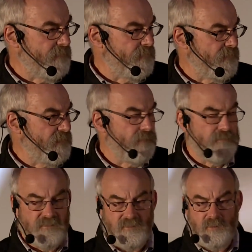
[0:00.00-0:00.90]
It was new. It
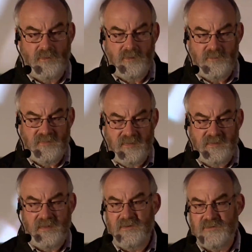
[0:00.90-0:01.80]
was small. It was
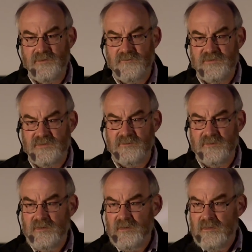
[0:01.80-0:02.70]
highly energy efficient.
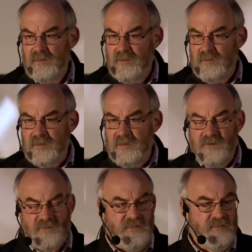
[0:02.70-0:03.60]
And
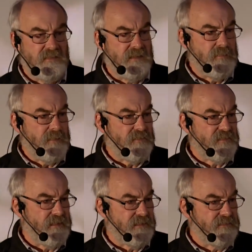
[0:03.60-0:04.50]
increasingly, people
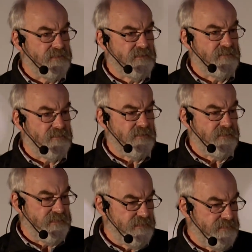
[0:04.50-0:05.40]
started to
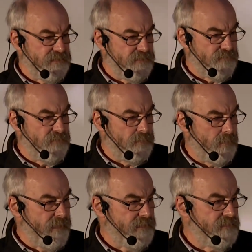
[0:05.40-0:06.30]
consolidate it into
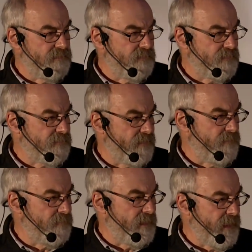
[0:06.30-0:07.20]
formal methods,
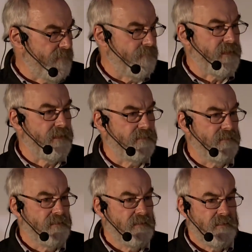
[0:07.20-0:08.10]
Scrum, Kanban,
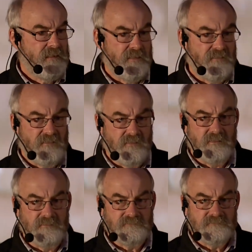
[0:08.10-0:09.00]
and so
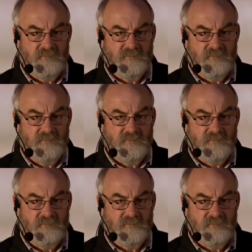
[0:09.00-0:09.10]
on.